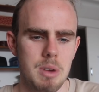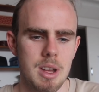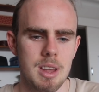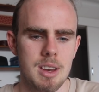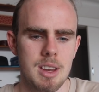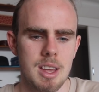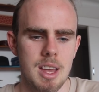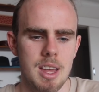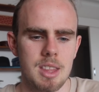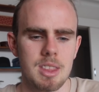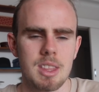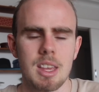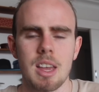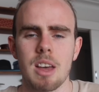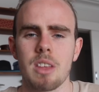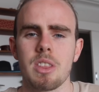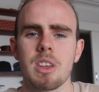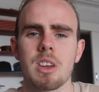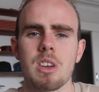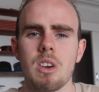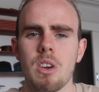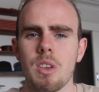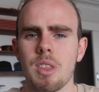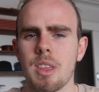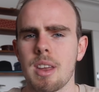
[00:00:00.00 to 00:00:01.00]
win, and the other
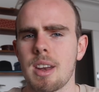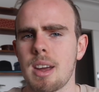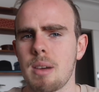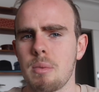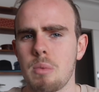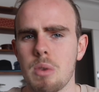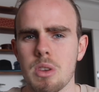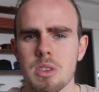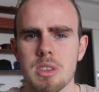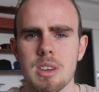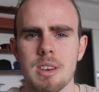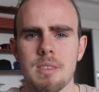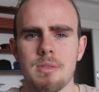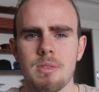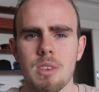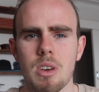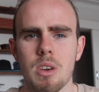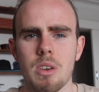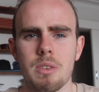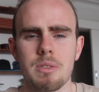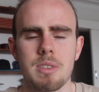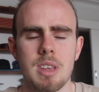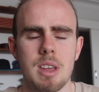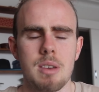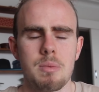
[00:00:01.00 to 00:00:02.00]
goal that I wasn't
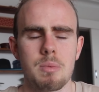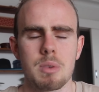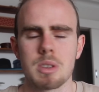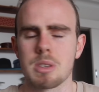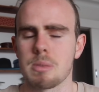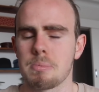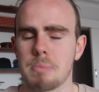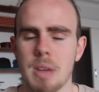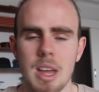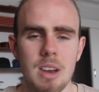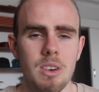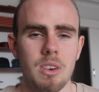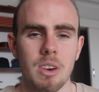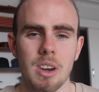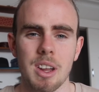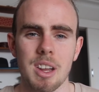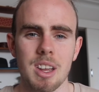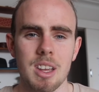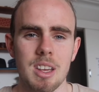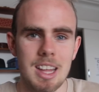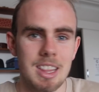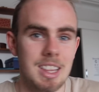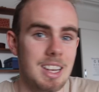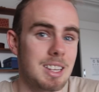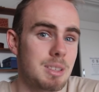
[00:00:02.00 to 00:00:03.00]
involved in was a
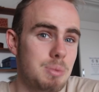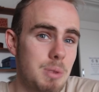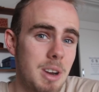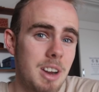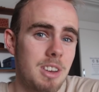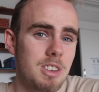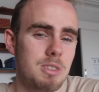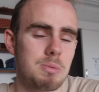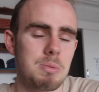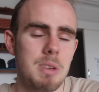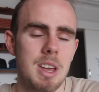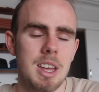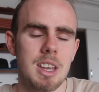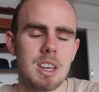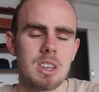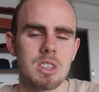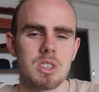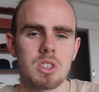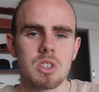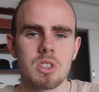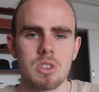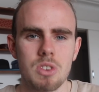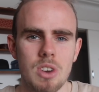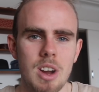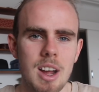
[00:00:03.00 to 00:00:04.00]
penalty. And that's when I was playing at
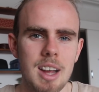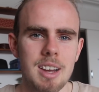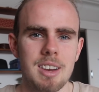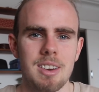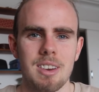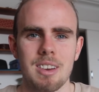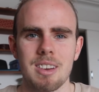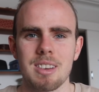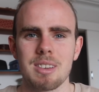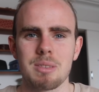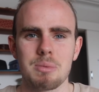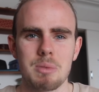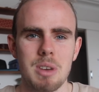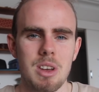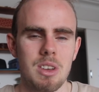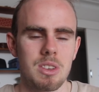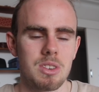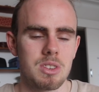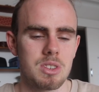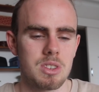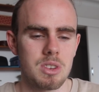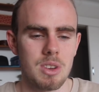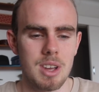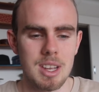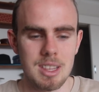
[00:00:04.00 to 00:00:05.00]
striker as well,
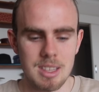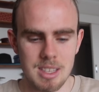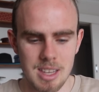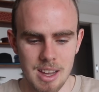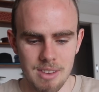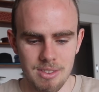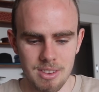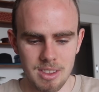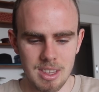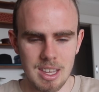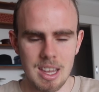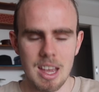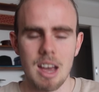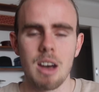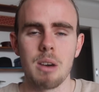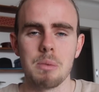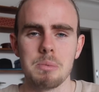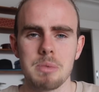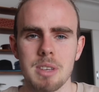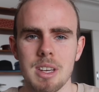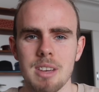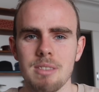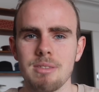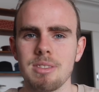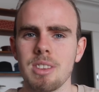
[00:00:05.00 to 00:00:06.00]
so I definitely
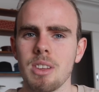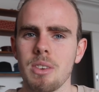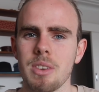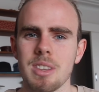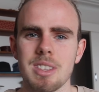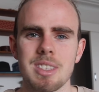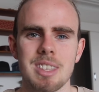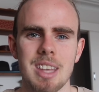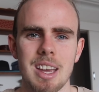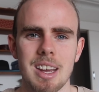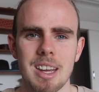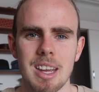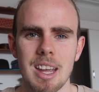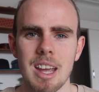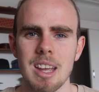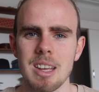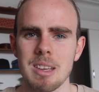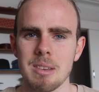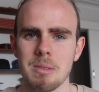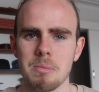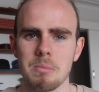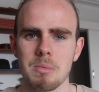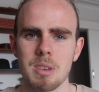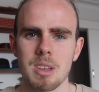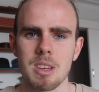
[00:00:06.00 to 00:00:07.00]
helped influence that
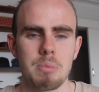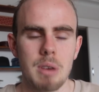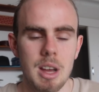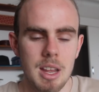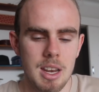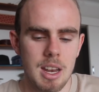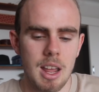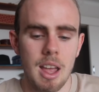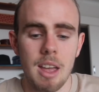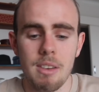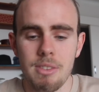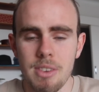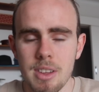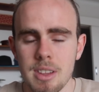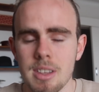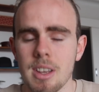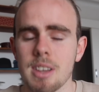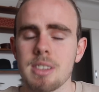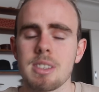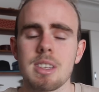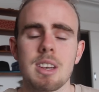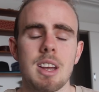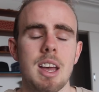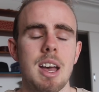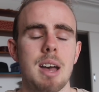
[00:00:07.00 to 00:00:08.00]
game. But if it
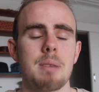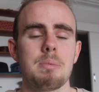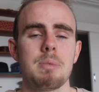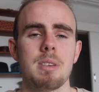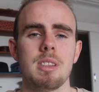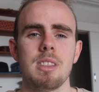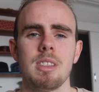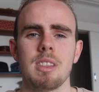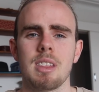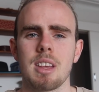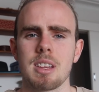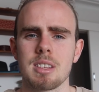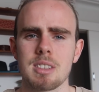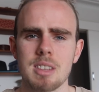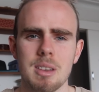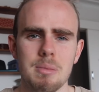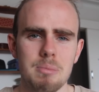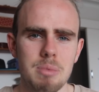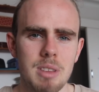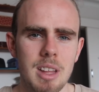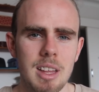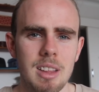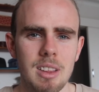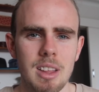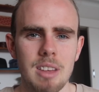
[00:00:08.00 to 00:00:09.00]
doesn't happen, that's
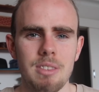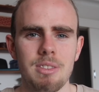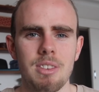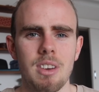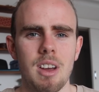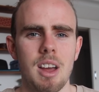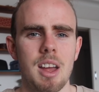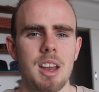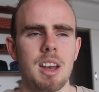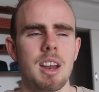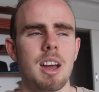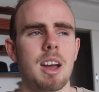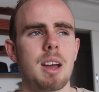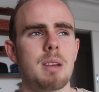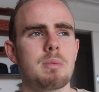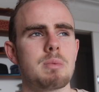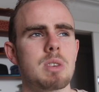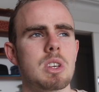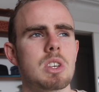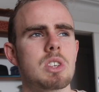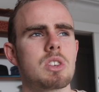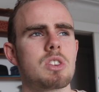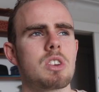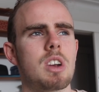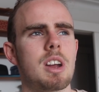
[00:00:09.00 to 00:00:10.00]
completely fine. I'm
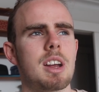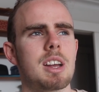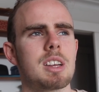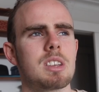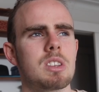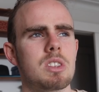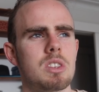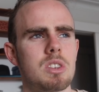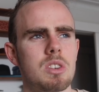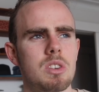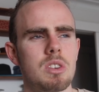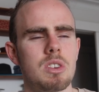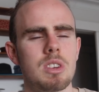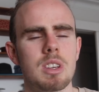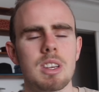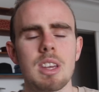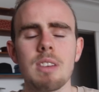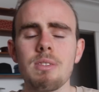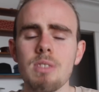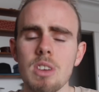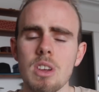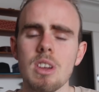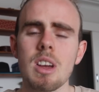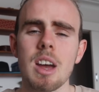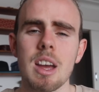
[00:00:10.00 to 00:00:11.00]
just trying to
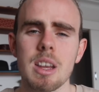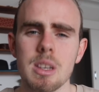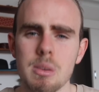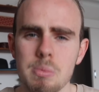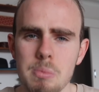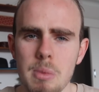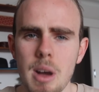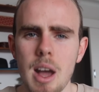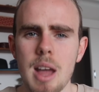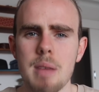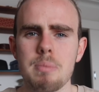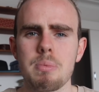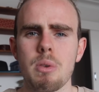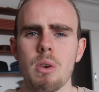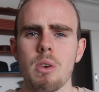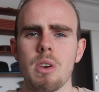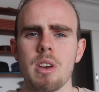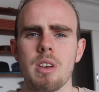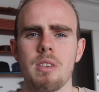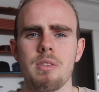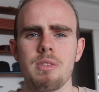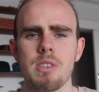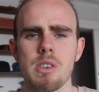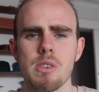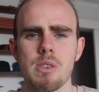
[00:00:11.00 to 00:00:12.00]
give you guys my point
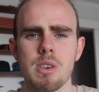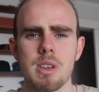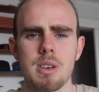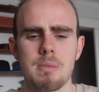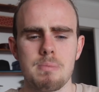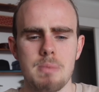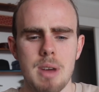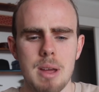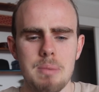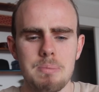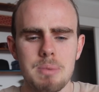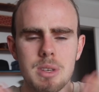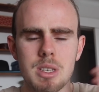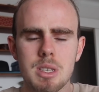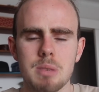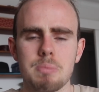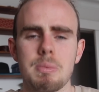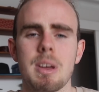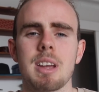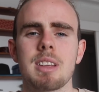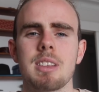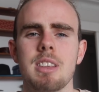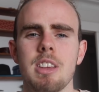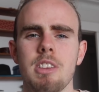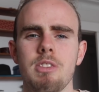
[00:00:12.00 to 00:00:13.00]
of view and my
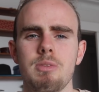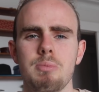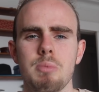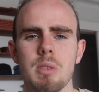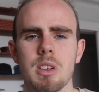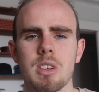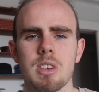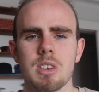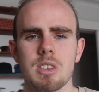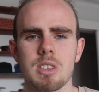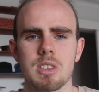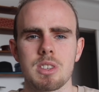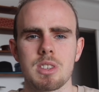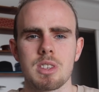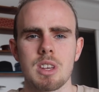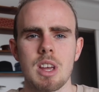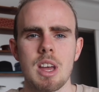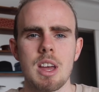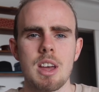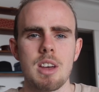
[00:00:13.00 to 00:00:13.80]
perspective, because